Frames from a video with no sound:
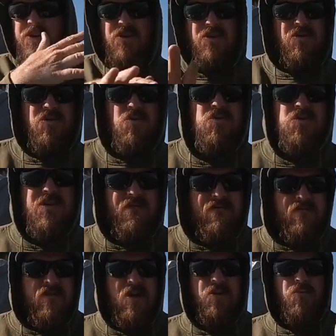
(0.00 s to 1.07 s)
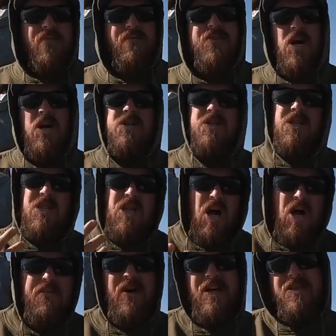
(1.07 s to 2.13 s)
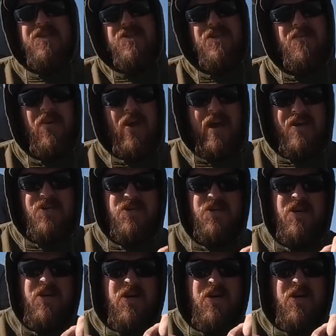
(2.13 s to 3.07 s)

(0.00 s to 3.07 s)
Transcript: you lose the flutter. We've talked a lot about this in the past,